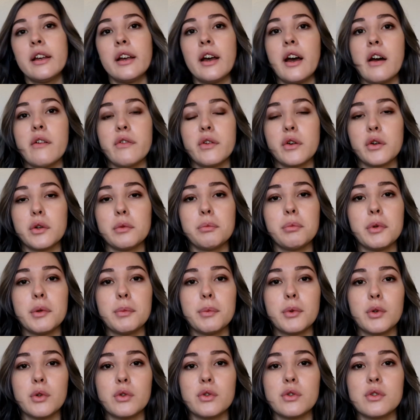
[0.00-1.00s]
I've heard
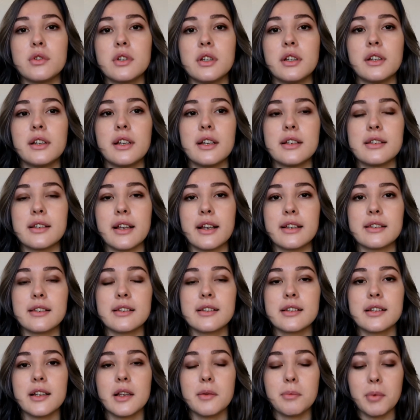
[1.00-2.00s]
people using this as a
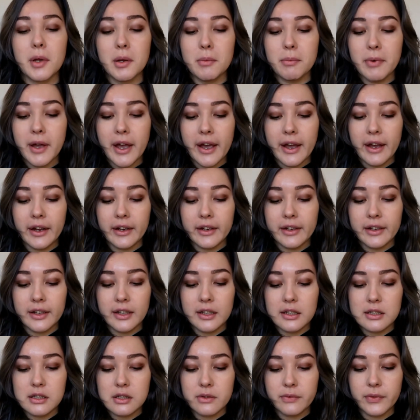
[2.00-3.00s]
sleeping pack.
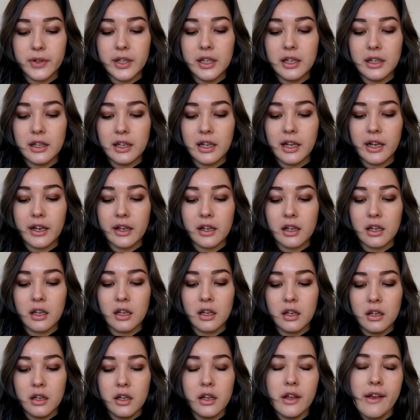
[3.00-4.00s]
It's really like
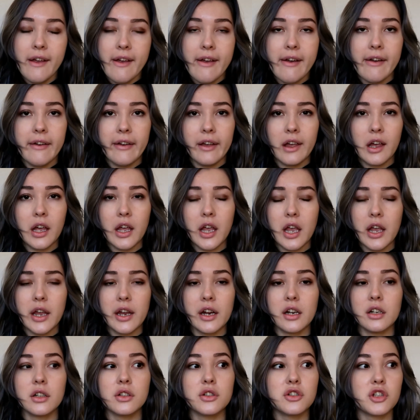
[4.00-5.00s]
a
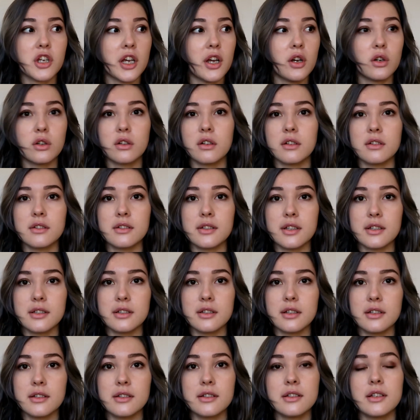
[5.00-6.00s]
hair gel
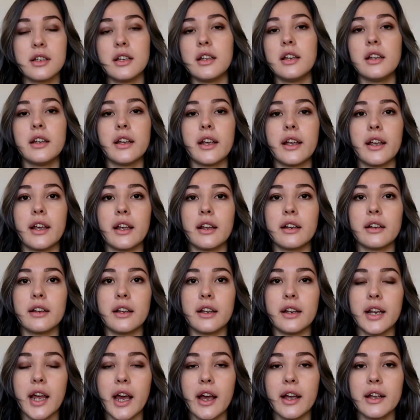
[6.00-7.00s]
consistency, and
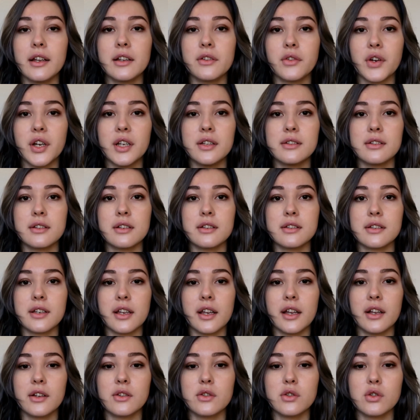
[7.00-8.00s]
it hydrates the
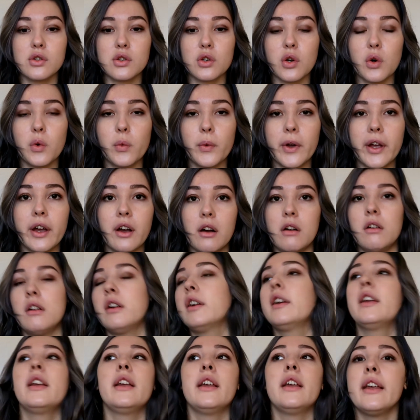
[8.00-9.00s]
skin so well.
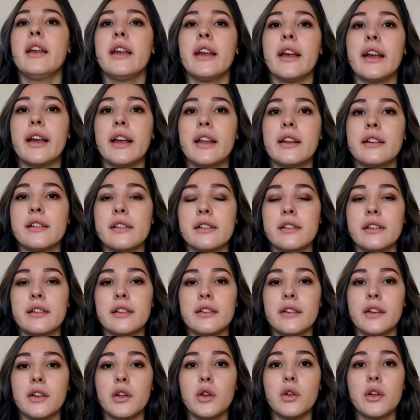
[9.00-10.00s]
And
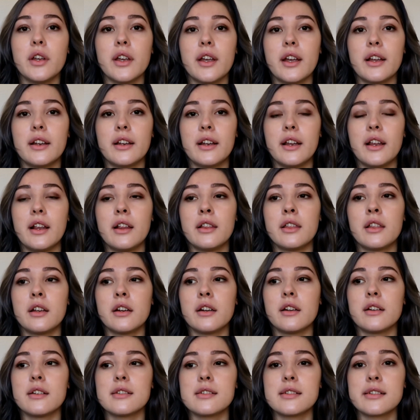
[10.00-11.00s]
you can
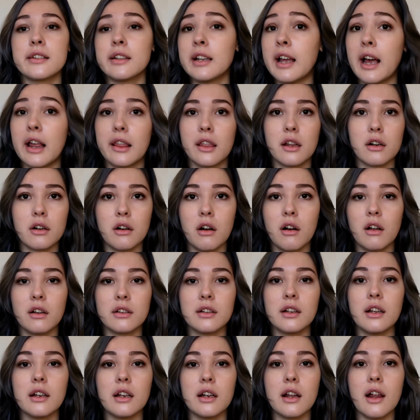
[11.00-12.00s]
either slather on
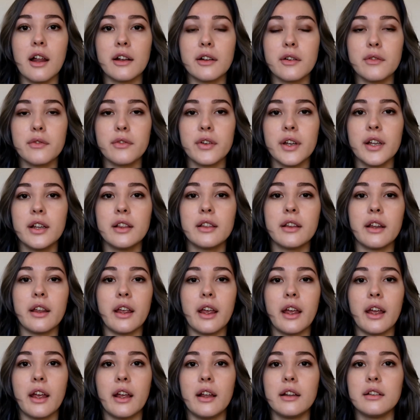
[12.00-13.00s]
a lot of it
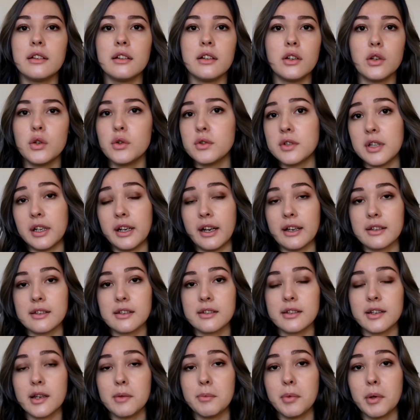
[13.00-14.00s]
and use it as a
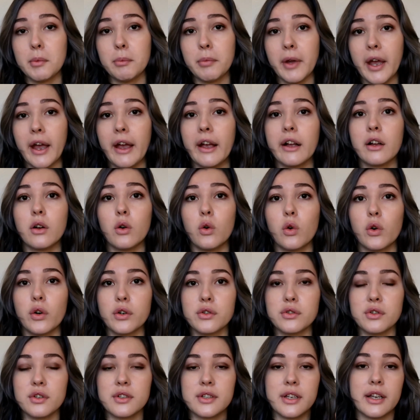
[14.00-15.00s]
sleeping pack, or
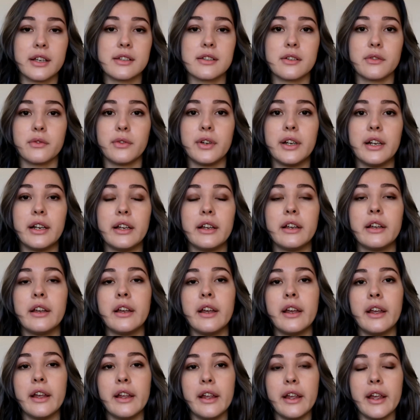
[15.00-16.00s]
just as a really
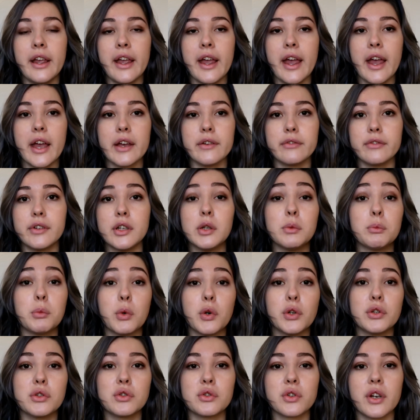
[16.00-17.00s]
heavy
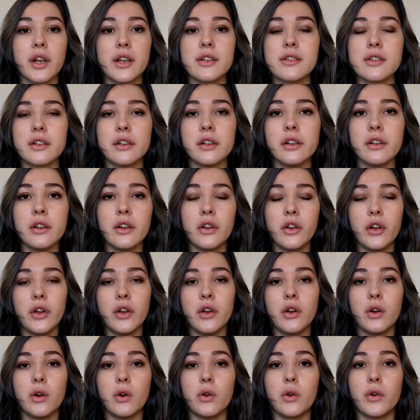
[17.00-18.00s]
moisturizer,
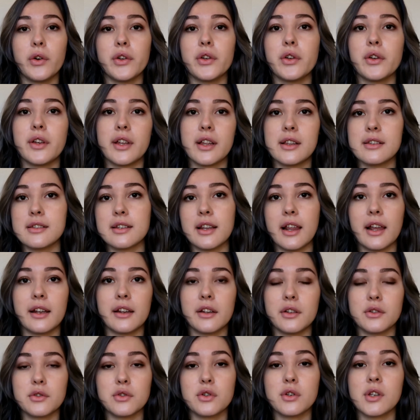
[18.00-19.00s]
or you can
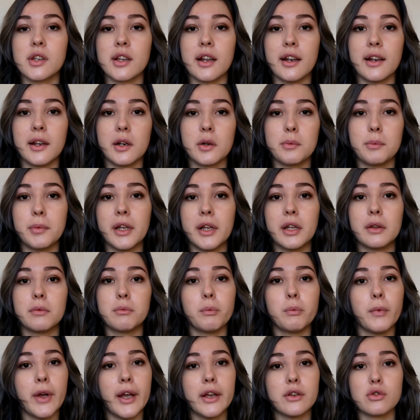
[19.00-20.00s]
slather just a little bit
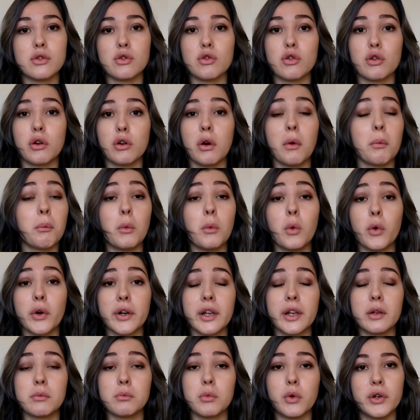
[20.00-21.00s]
as your
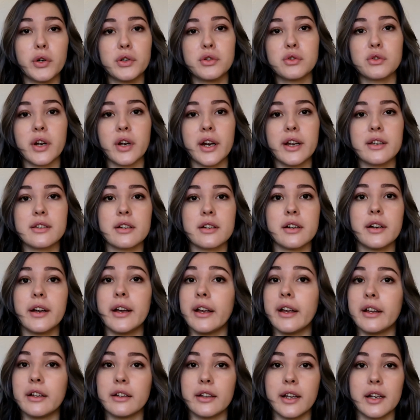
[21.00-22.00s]
morning moisturizer
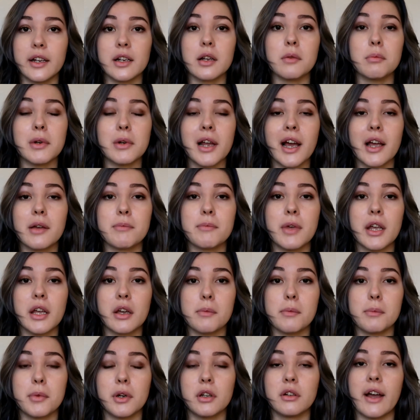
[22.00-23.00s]
and then apply
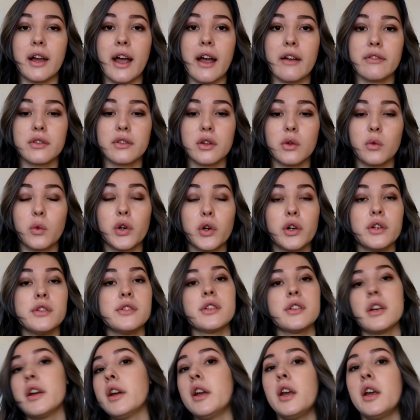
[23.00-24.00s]
makeup on afterwards.